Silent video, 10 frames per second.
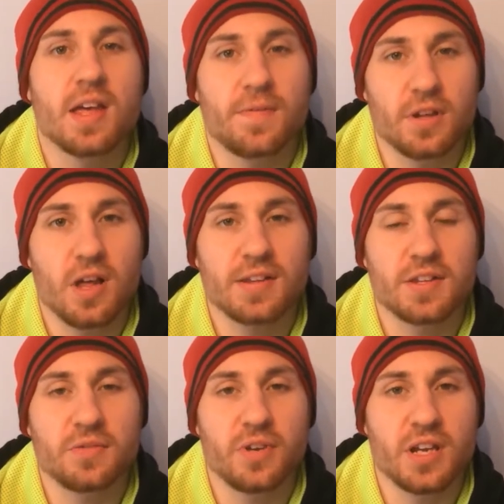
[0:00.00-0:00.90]
If you like
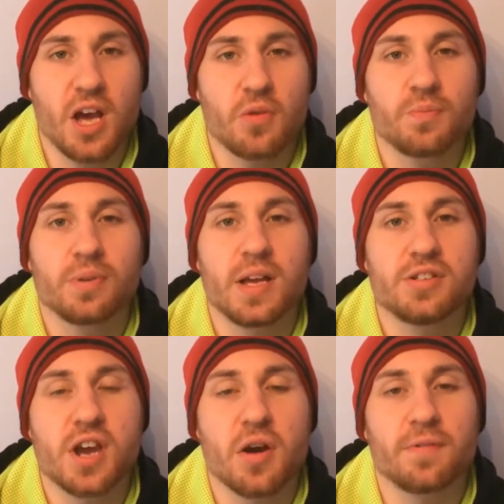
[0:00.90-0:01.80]
this video,
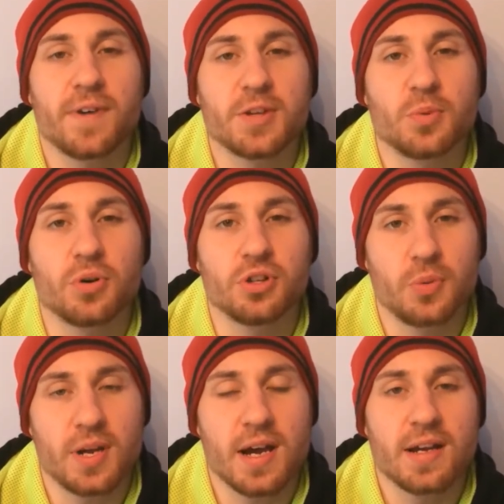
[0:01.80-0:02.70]
please share on Facebook and
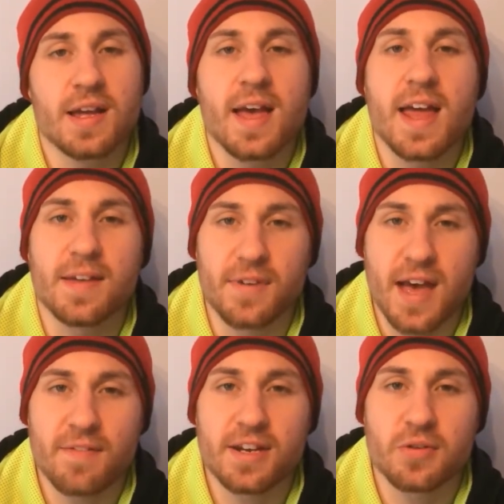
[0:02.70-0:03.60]
Twitter, and if you
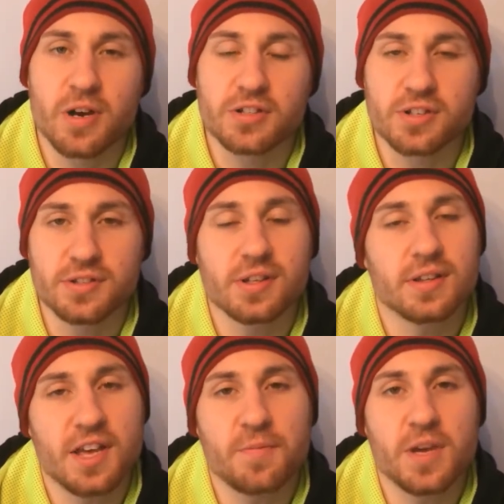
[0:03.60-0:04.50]
have any questions,
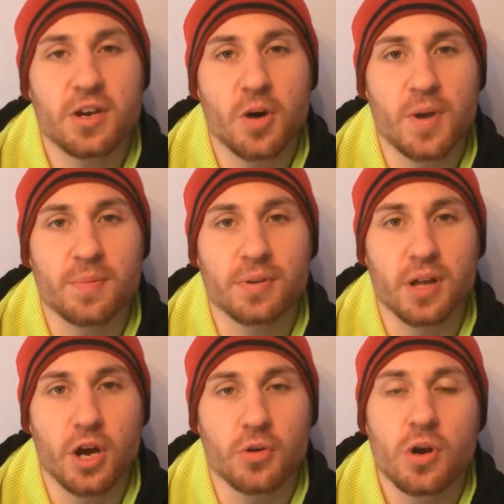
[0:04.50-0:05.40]
leave me a comment
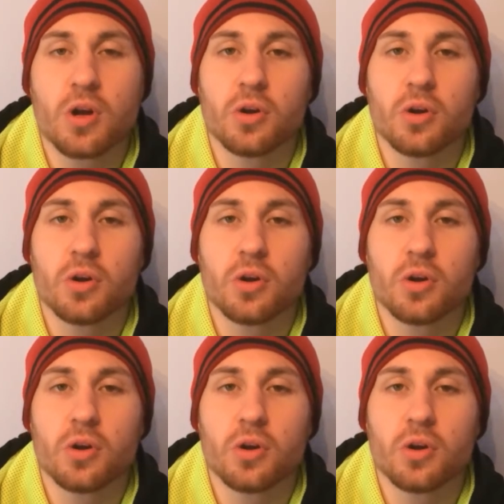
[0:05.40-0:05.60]
below,